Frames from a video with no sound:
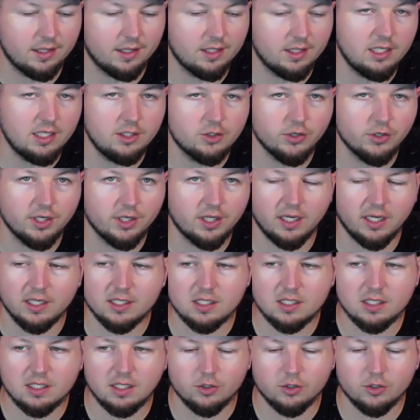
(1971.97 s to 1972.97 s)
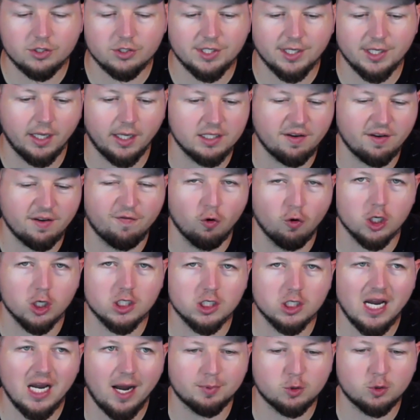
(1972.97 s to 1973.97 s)
Dietrich thing is interesting. Like you say, 4
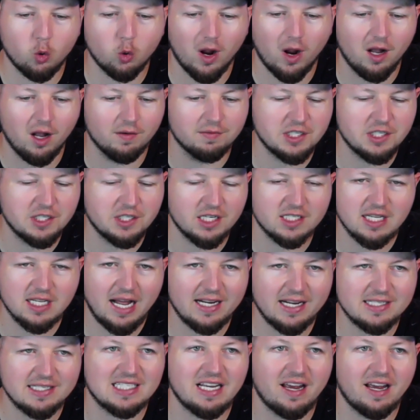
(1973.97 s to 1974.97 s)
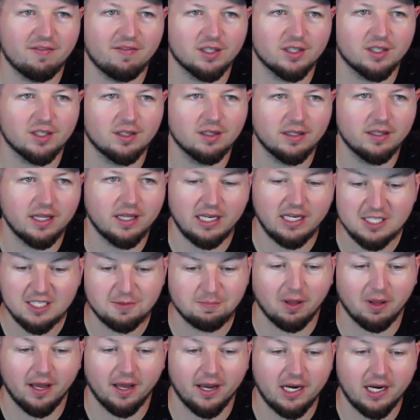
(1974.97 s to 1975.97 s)
top 12s in his last 7 that he's
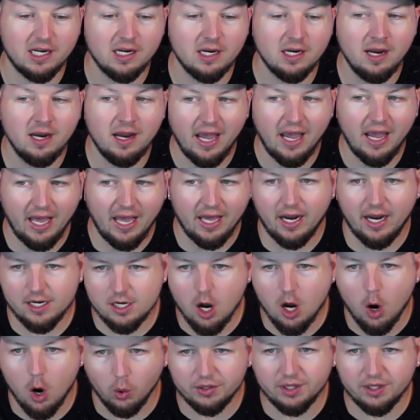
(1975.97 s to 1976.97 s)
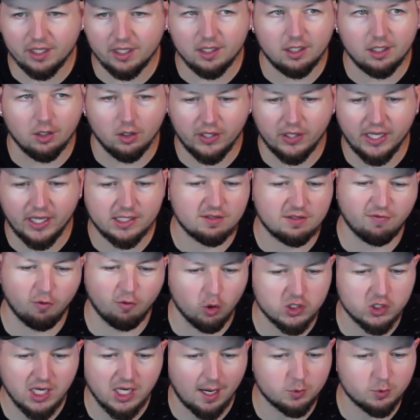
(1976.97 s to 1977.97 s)
played. And I know what that, you know, that's 4
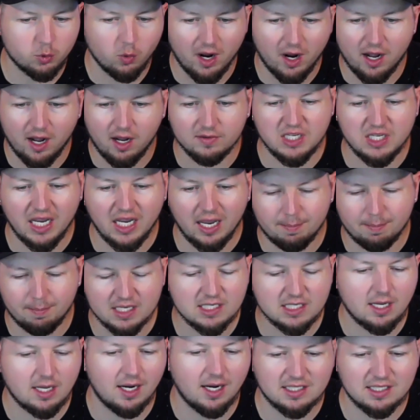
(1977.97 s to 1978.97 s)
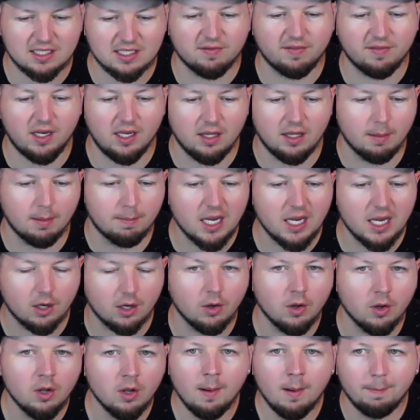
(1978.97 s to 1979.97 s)
top 12s. He had missed cuts in the
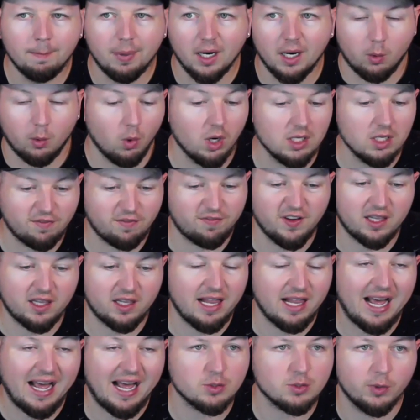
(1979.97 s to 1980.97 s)
middle, but it was a 5th last